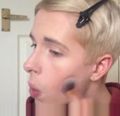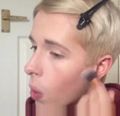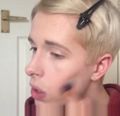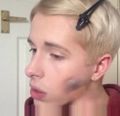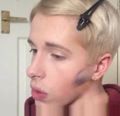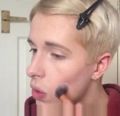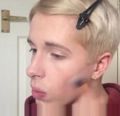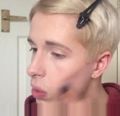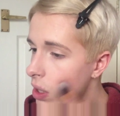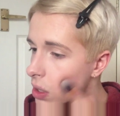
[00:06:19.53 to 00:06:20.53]
because it sort
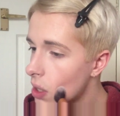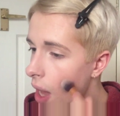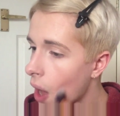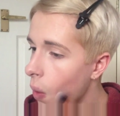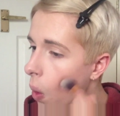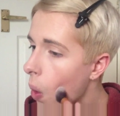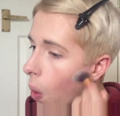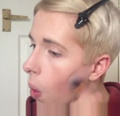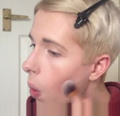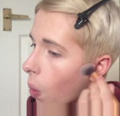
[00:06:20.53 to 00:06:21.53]
of brings out
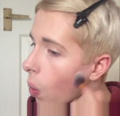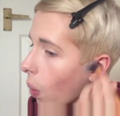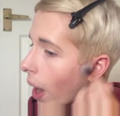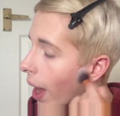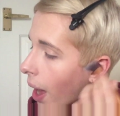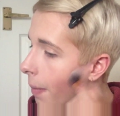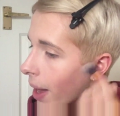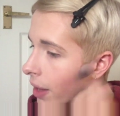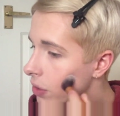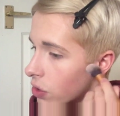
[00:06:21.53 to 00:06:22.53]
where a
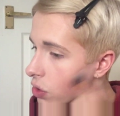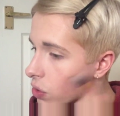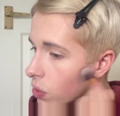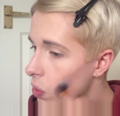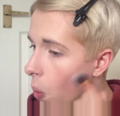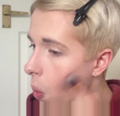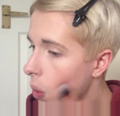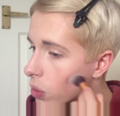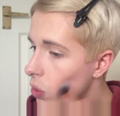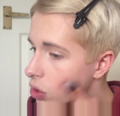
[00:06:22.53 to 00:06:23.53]
man's
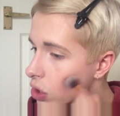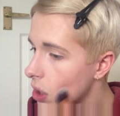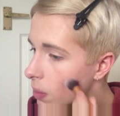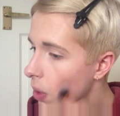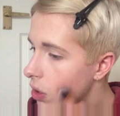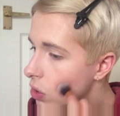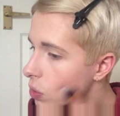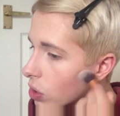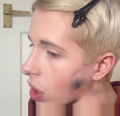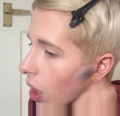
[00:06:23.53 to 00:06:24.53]
sort of cheekbones
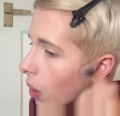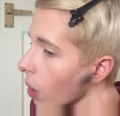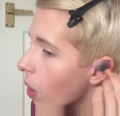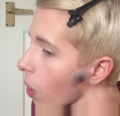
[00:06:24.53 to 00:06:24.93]
would go,